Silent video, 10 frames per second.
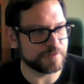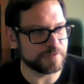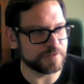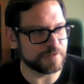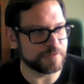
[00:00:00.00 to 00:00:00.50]

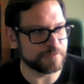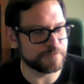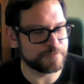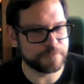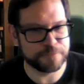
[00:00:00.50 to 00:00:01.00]
You know?
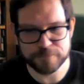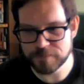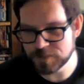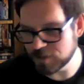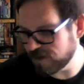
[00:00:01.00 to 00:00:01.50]

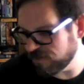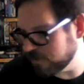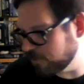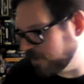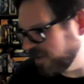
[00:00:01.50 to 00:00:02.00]
So there
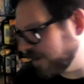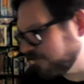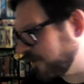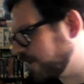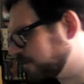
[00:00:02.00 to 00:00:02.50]
were a
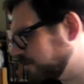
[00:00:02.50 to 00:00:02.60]
lot of factors